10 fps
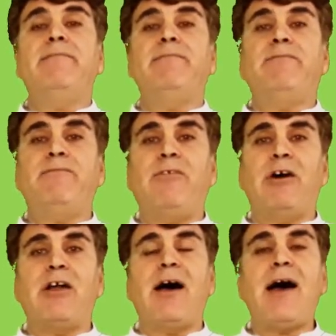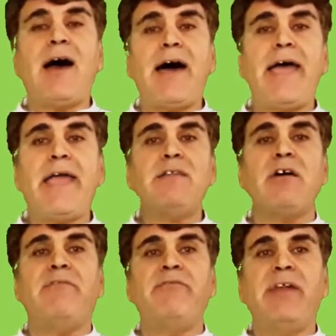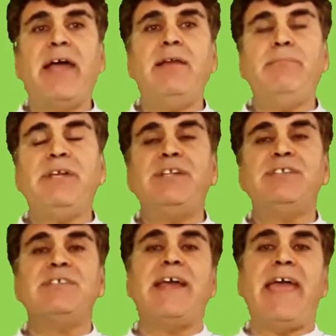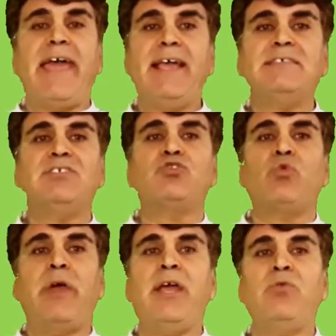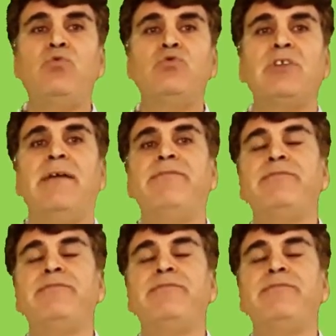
for a height of 9 meters as the square root of